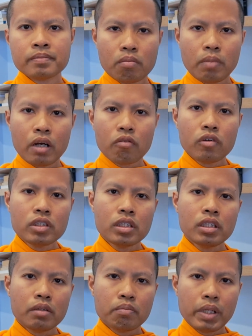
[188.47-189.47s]
But
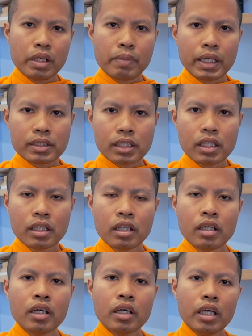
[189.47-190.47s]
wouldn't it be better
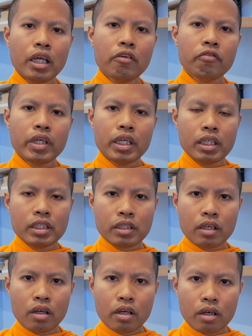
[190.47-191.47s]
if we
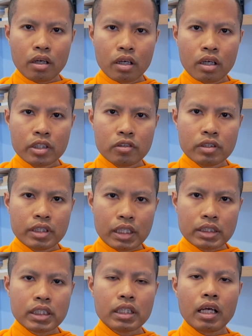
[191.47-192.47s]

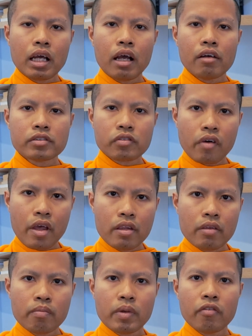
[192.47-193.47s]
united our
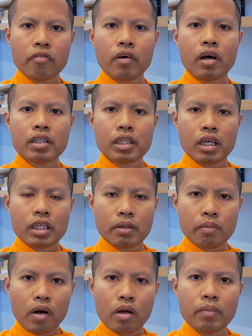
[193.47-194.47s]
strength before the
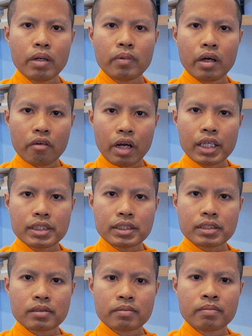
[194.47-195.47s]
problem
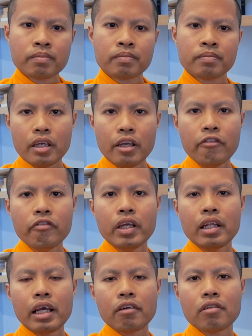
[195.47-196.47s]
arises? If we
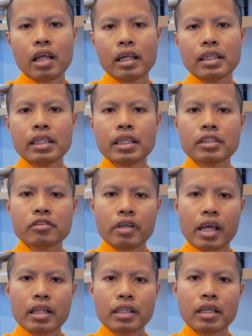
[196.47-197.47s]
regularly
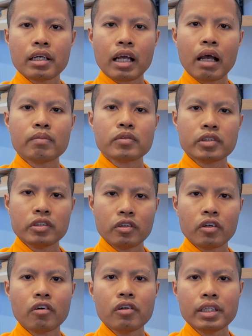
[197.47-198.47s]
together come to do
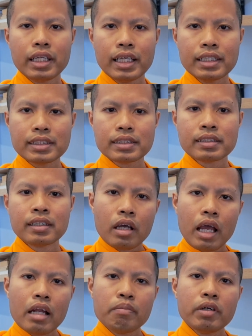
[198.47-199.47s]
good deeds
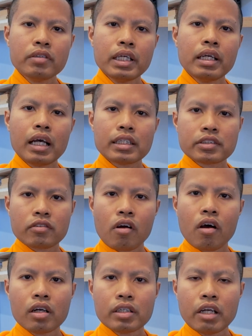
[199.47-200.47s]
and building a
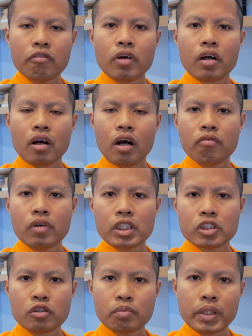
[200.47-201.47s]
strong network of
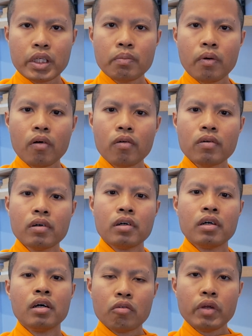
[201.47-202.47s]
virtual people,
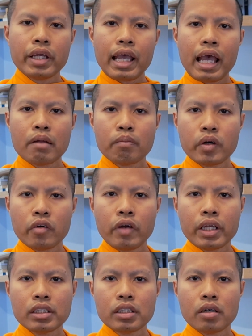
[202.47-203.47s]
we can
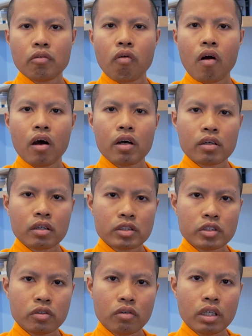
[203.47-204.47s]
prevent the
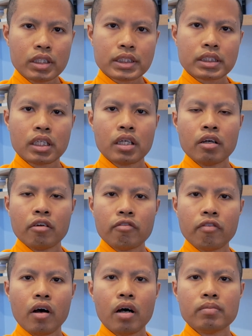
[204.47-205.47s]
wrongdoers
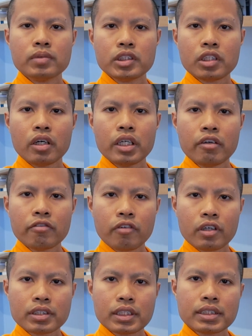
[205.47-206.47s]
from joining
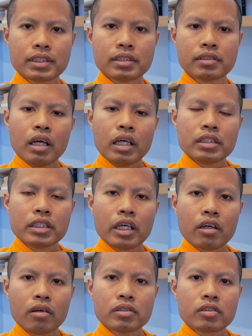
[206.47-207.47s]
forces and take
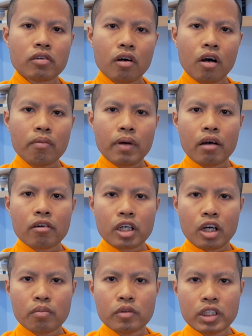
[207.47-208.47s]
control of our
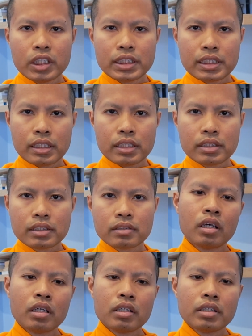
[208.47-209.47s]
communities.
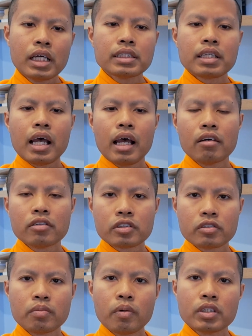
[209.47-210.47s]
That's how
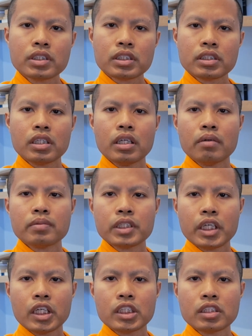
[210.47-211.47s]
true positive
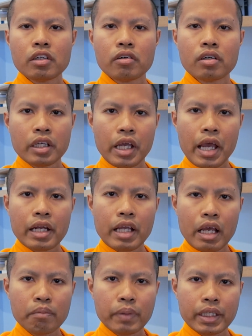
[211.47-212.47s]
change can
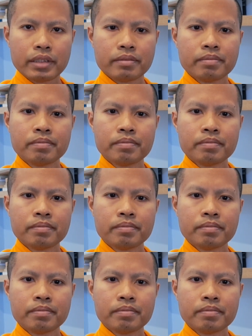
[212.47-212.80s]
happen.